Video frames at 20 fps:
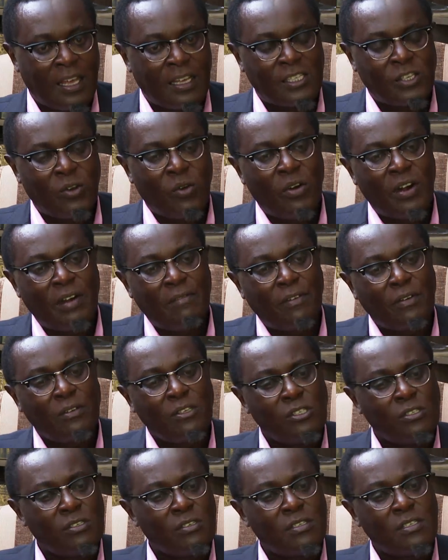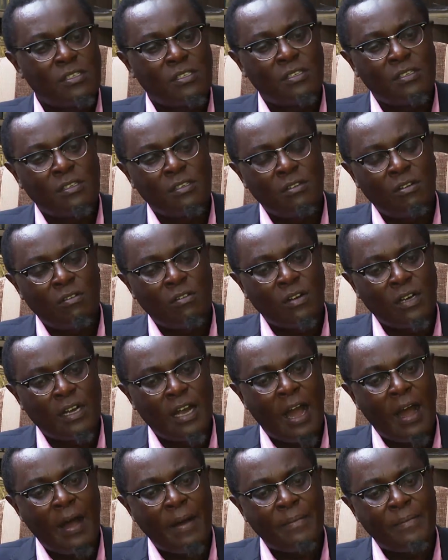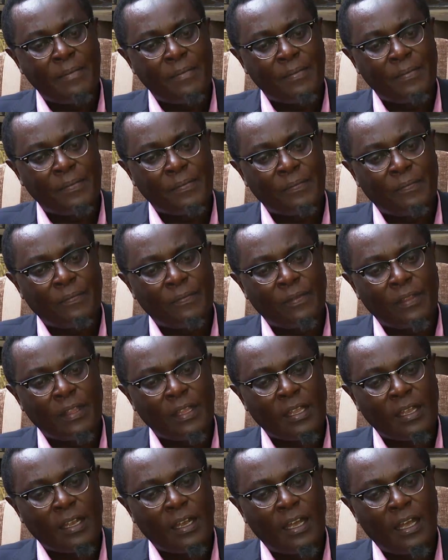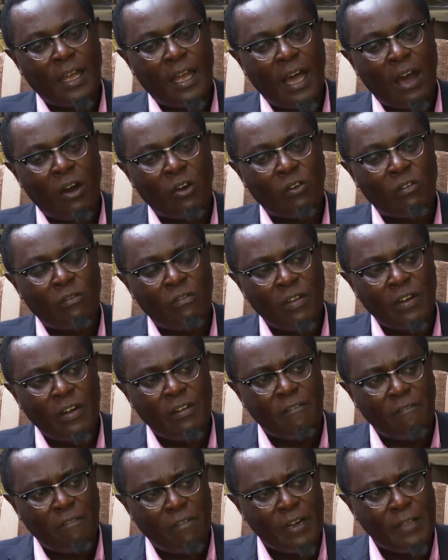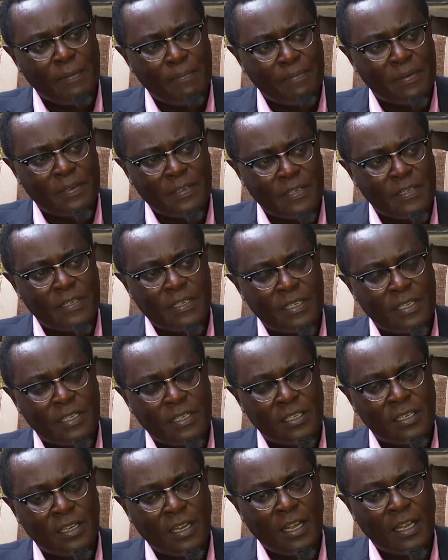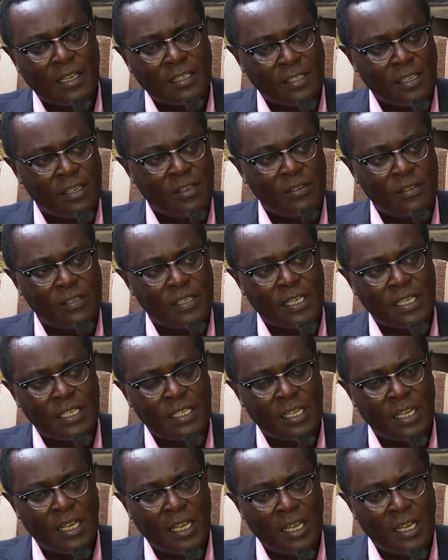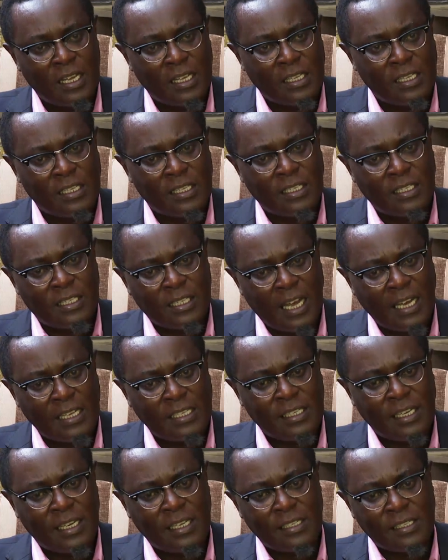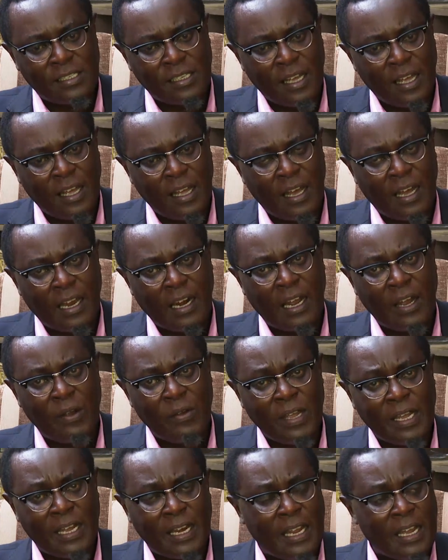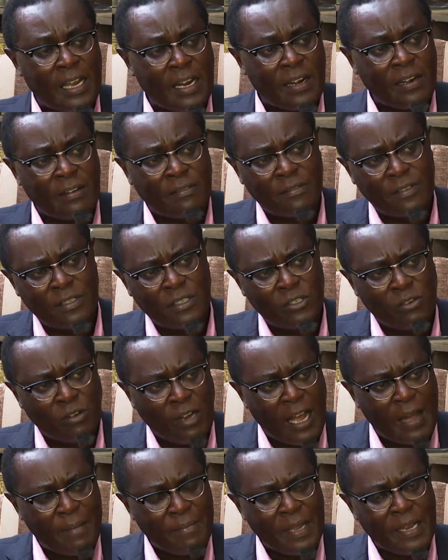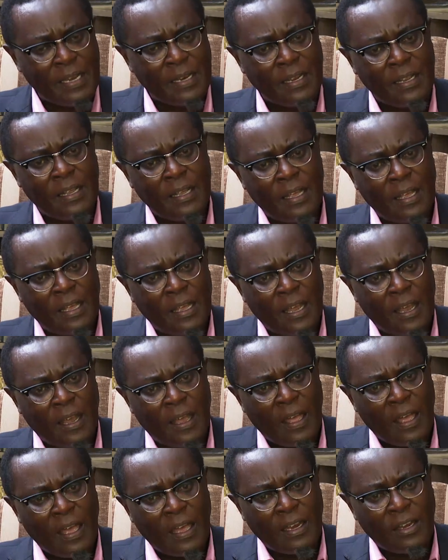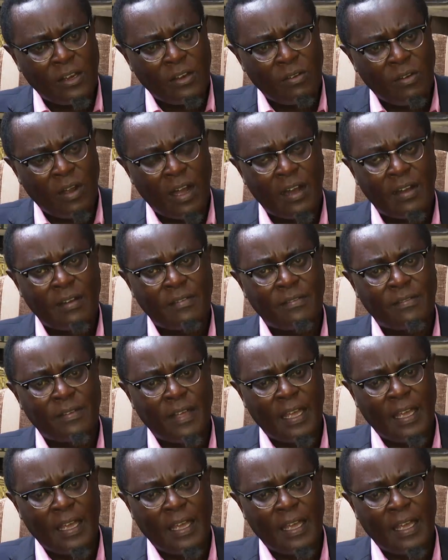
So revolutions don't come out of very flippant excuses, such as allowing an aircraft to come in, and you have